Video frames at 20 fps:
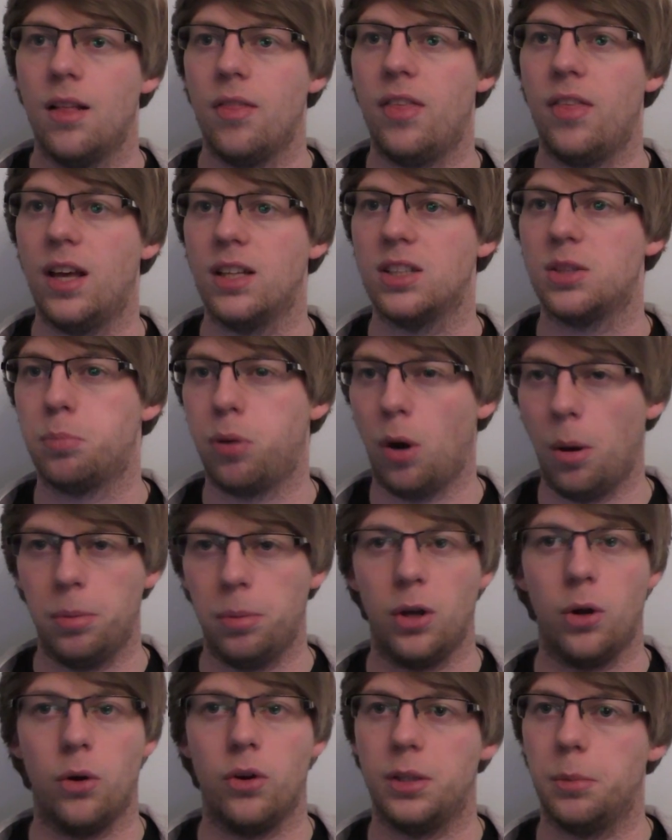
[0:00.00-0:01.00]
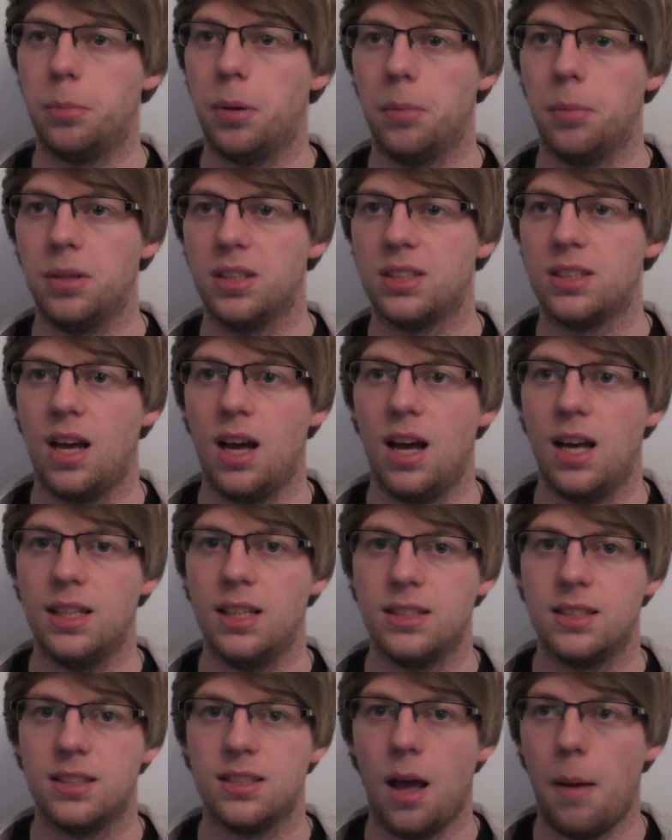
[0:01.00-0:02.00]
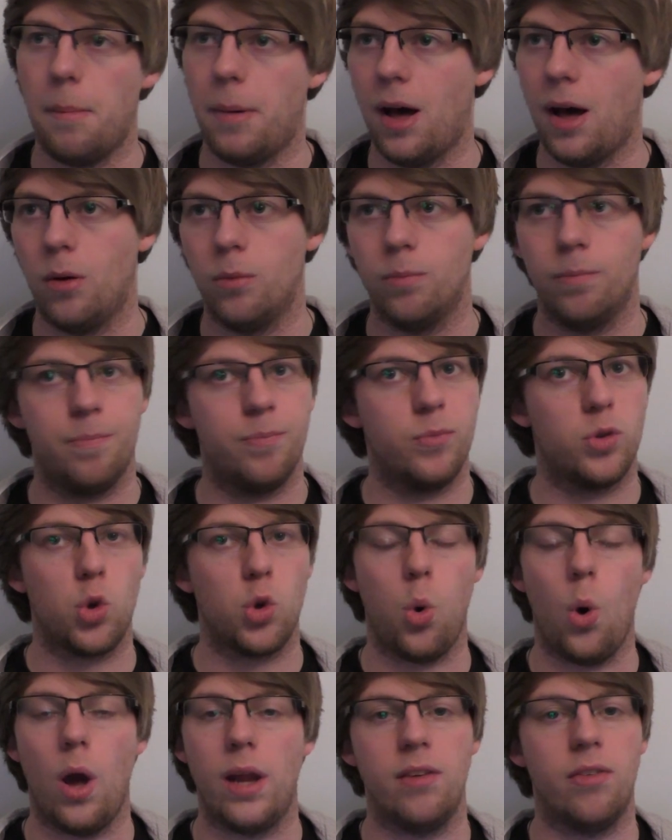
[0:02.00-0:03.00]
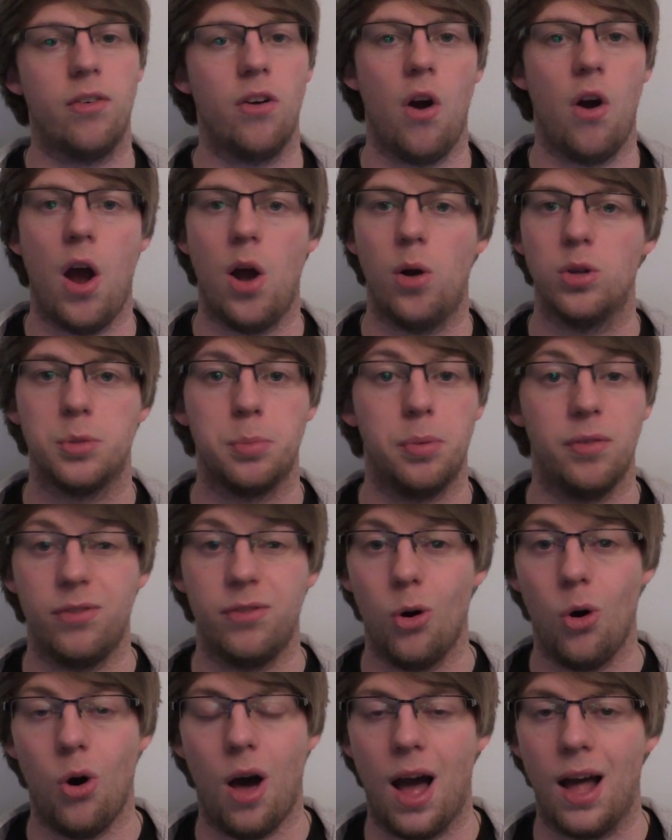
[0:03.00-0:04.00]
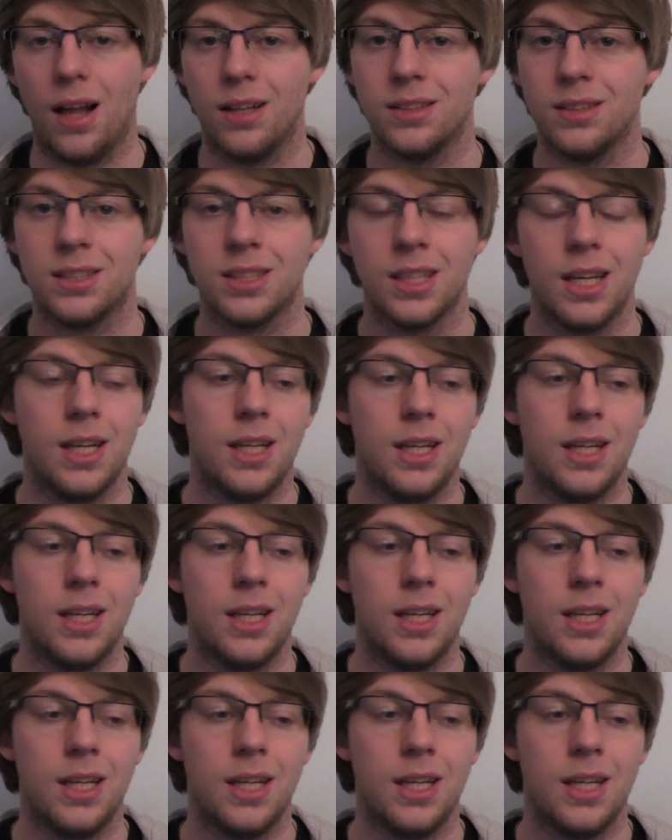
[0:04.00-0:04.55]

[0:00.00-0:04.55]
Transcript: that's probably already publicised about 24 hours beforehand,